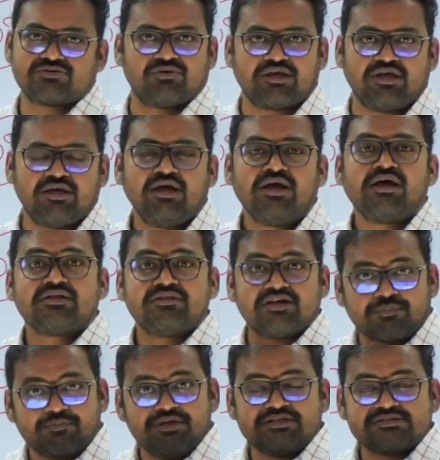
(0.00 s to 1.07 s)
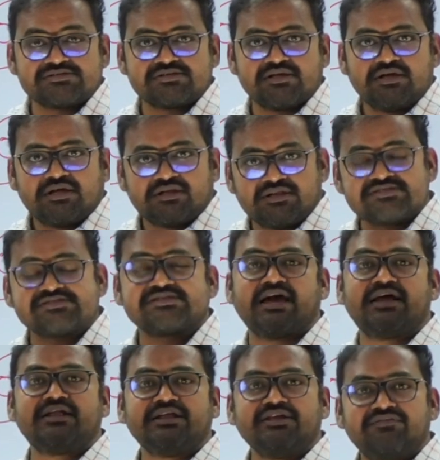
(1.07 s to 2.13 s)
Okay, that means the
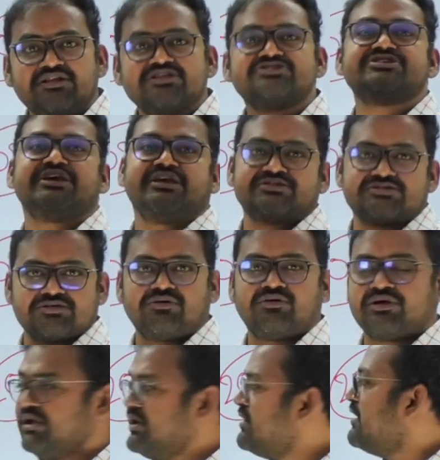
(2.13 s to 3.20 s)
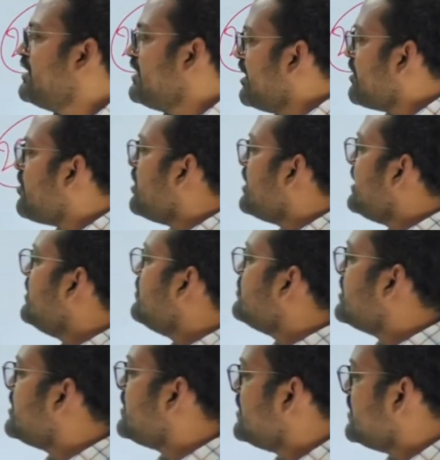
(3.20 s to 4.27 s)
salary will change. Okay. According to
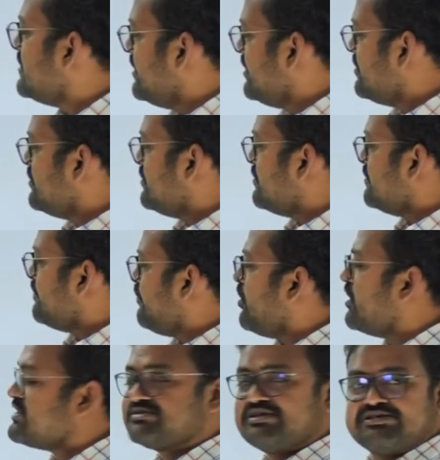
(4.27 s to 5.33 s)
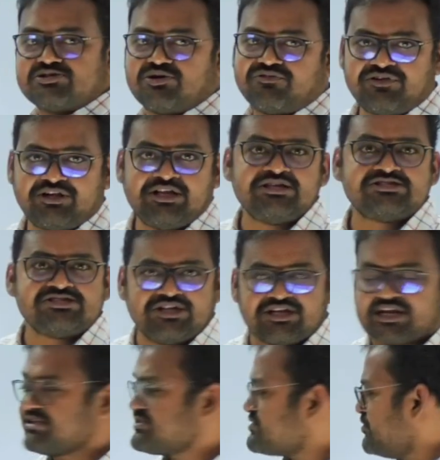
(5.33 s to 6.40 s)
the, you know, policies of TG
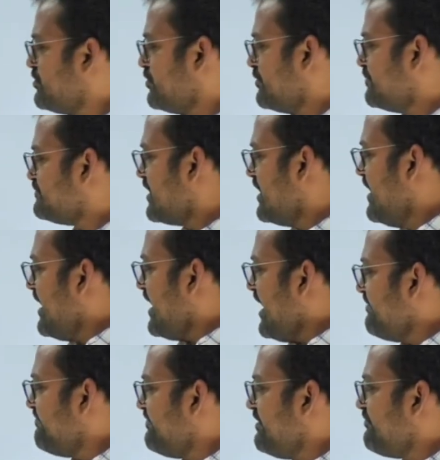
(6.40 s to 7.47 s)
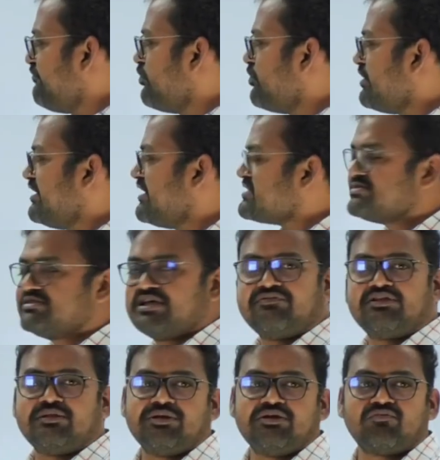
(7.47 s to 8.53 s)
Transco, every 4 years there
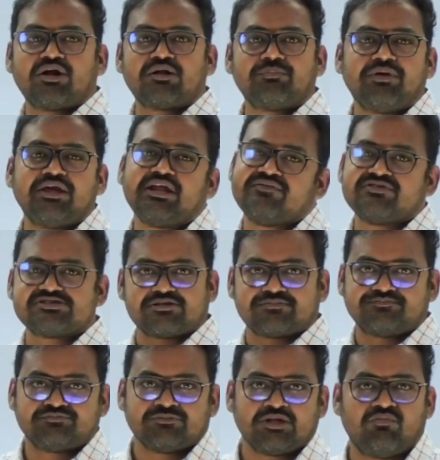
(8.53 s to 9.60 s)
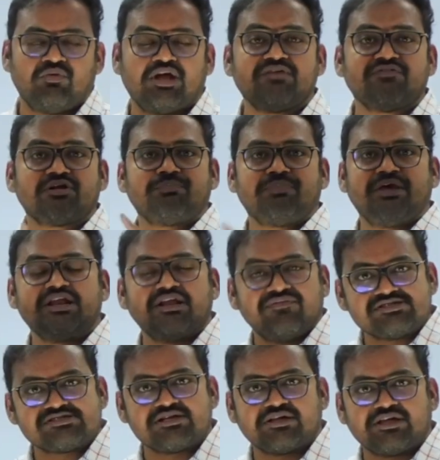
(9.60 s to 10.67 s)
will be one pay revision. Whenever pay
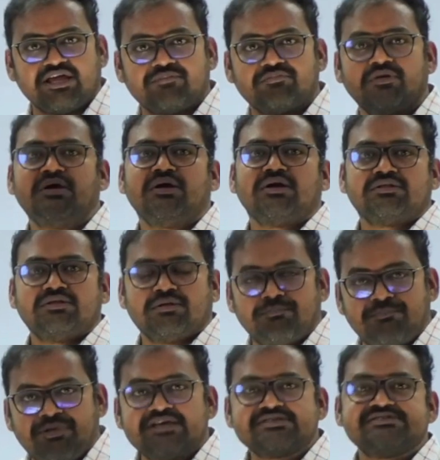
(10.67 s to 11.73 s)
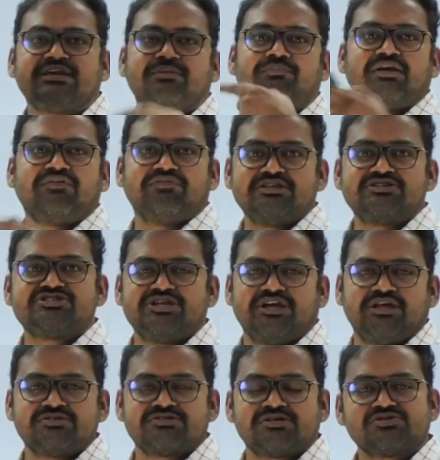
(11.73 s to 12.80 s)
revision came, the basic pay will
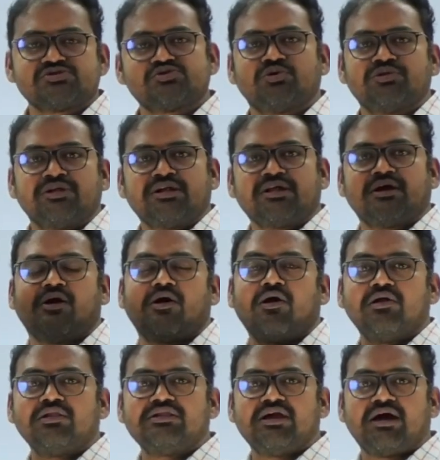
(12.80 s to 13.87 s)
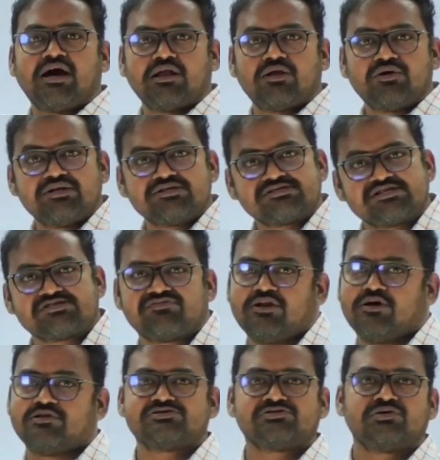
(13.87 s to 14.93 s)
change so that all the allowances will
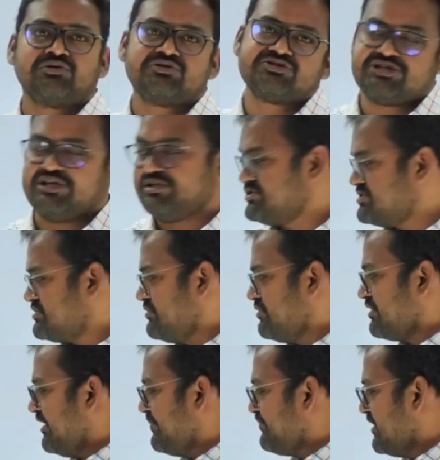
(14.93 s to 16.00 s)
also change. Okay.